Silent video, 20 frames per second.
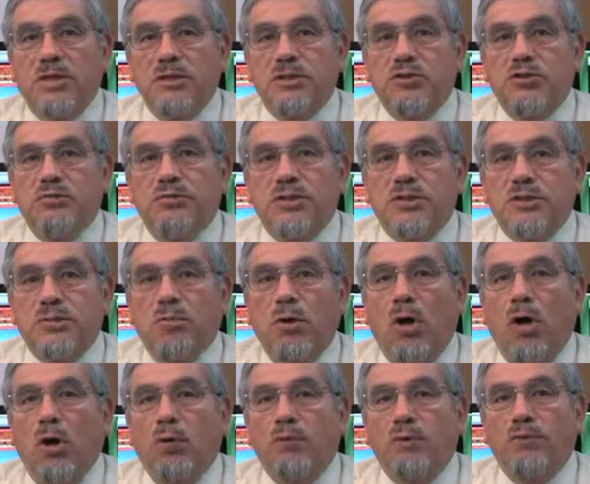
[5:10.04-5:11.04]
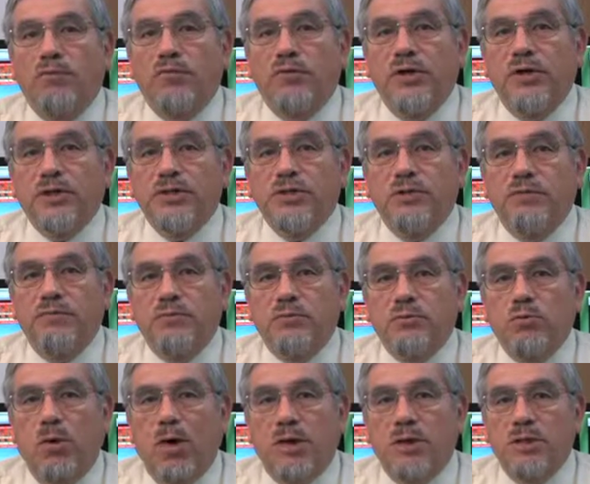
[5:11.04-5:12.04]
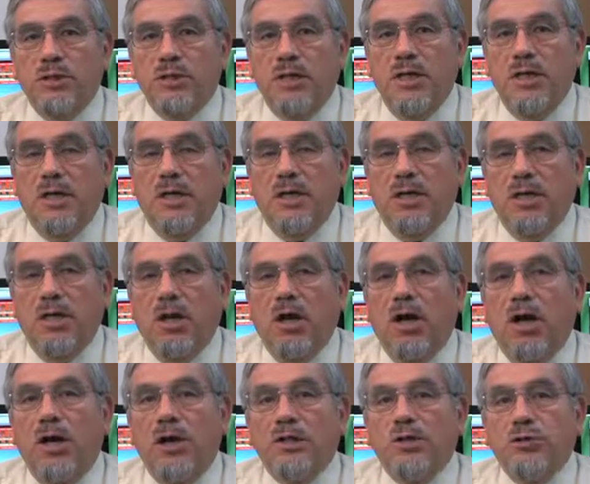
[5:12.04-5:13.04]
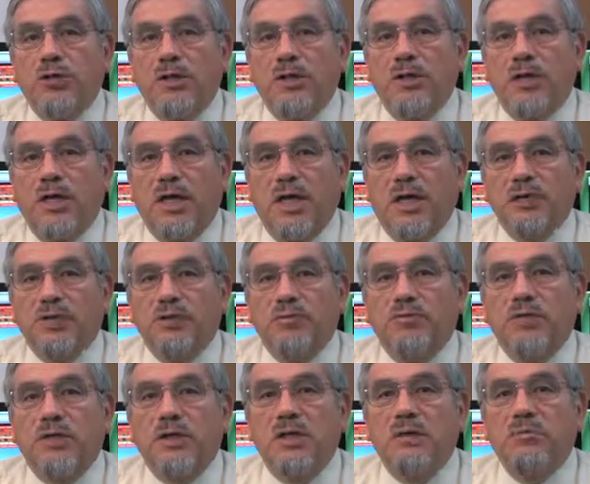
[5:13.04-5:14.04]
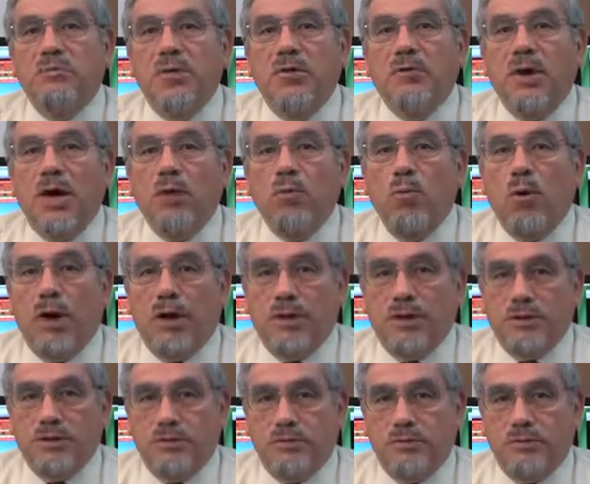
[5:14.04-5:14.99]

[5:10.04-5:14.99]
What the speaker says: tends to be small with fresh surface waters and large in the case of deep groundwaters.